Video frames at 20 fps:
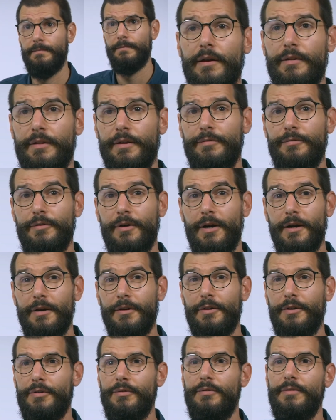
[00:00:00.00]
I therefore
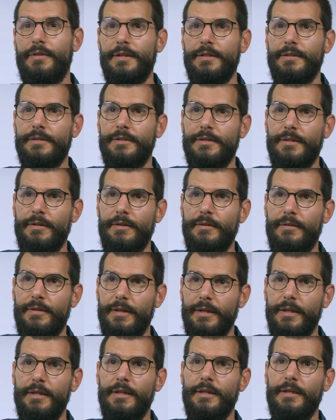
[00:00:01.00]
argue that
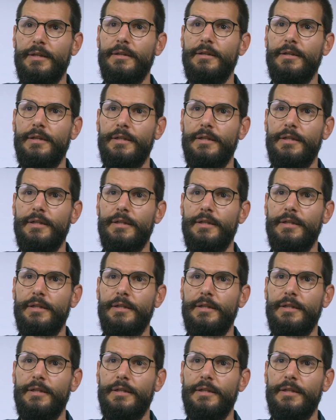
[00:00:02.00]
thinking